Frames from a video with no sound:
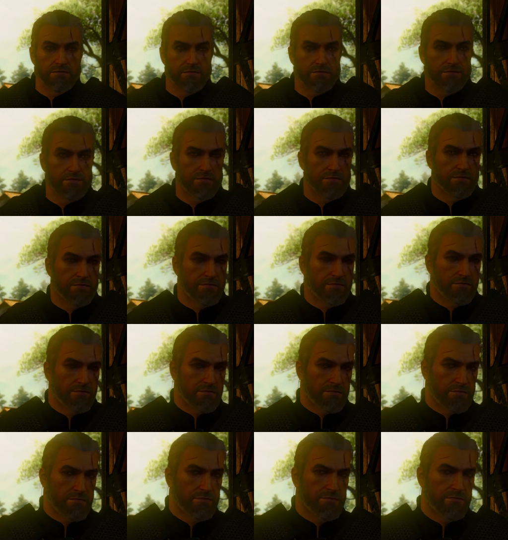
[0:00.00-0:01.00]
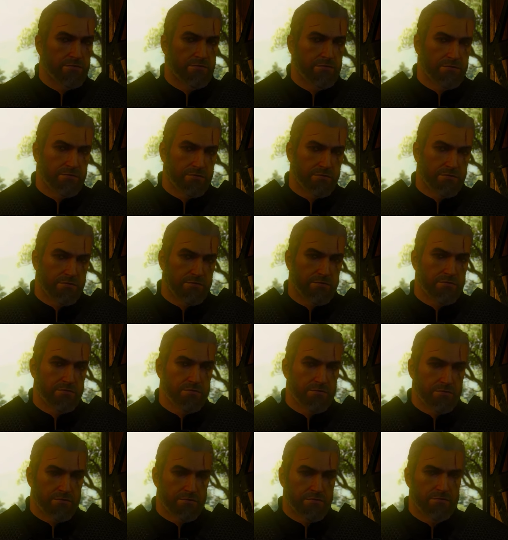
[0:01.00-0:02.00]

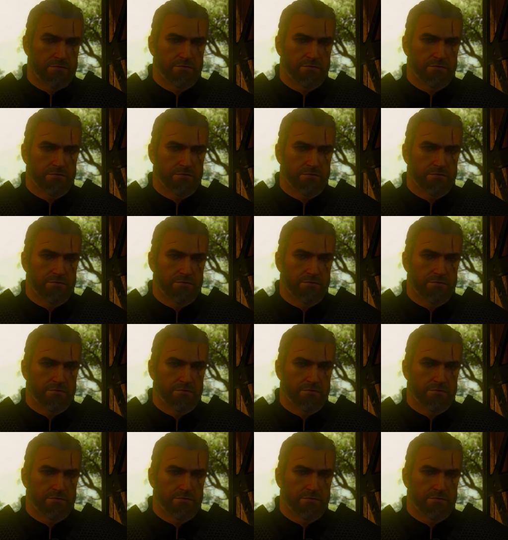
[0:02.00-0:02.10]
Nobody speaks.